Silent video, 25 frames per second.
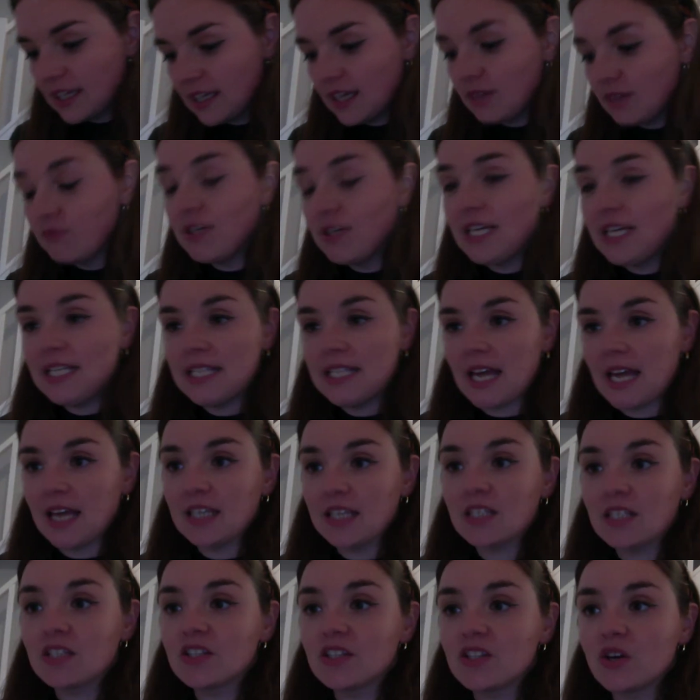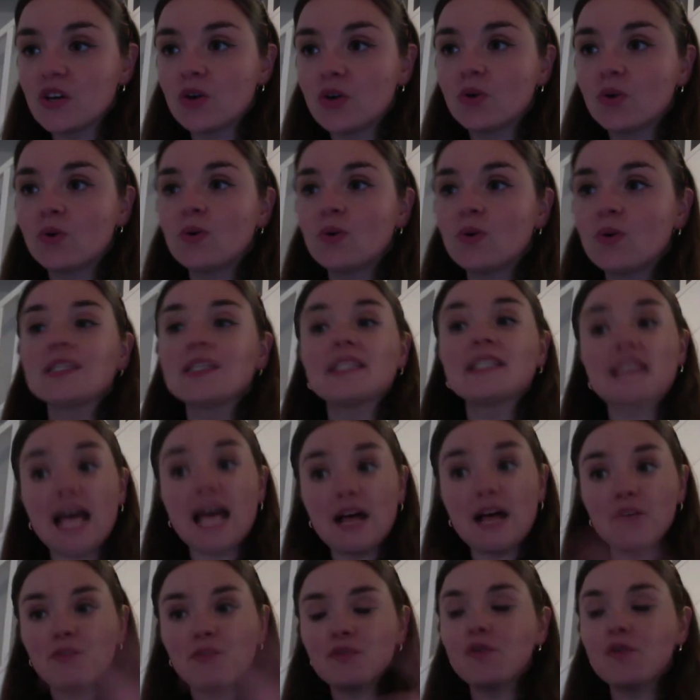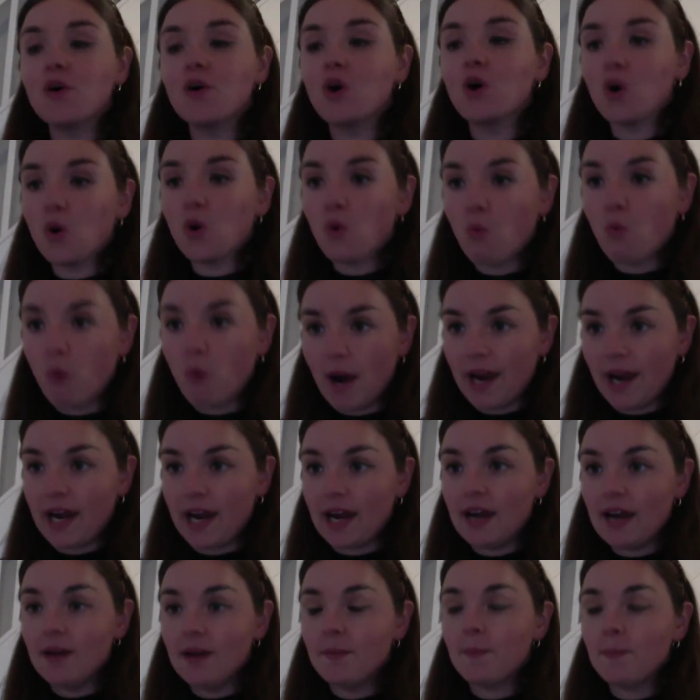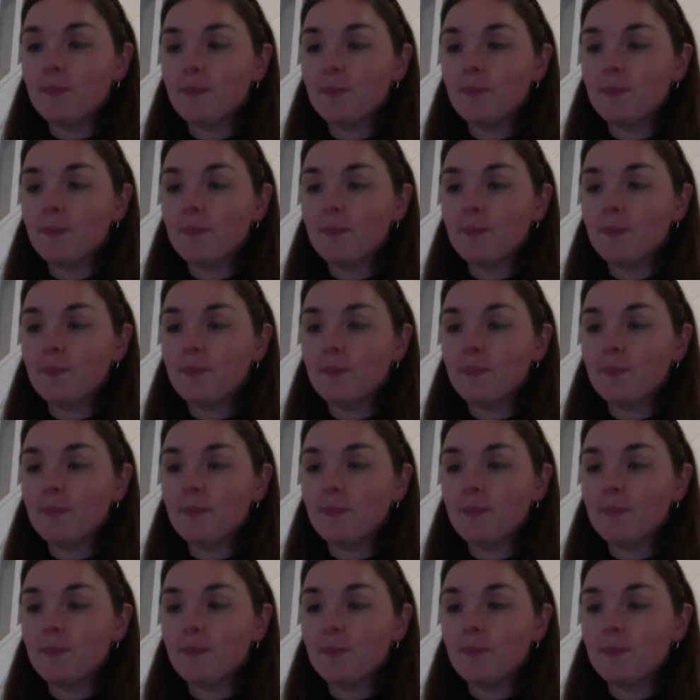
Rezia is so self-aware